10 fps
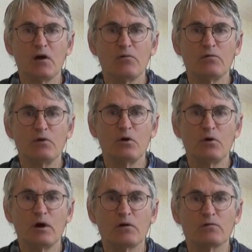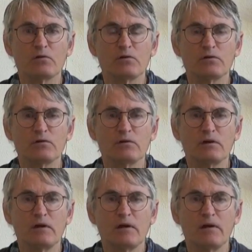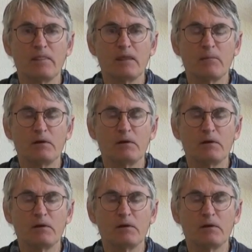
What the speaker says: of no effort, a